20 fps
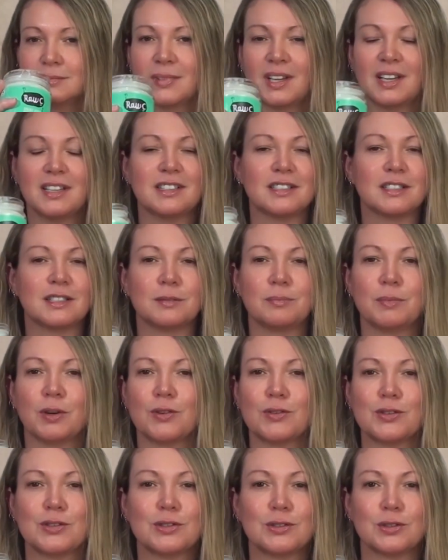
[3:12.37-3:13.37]
It
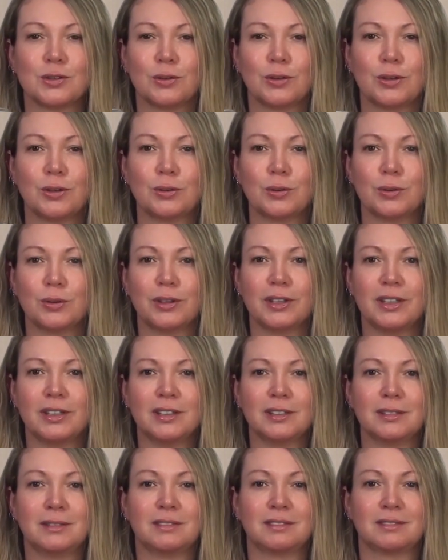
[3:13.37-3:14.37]
smells so
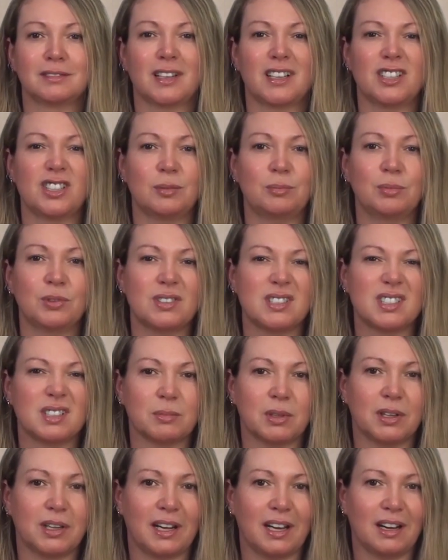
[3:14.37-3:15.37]
good. I should put
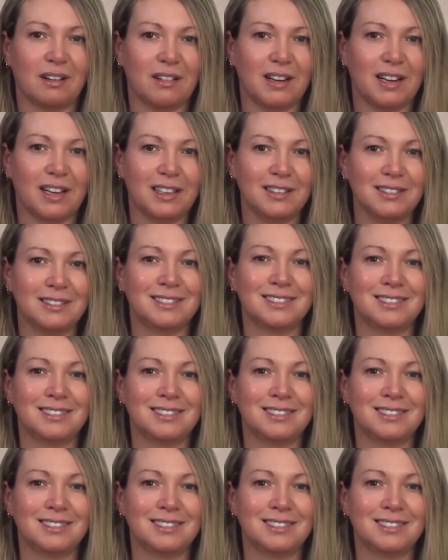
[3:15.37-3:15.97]
some on now, right?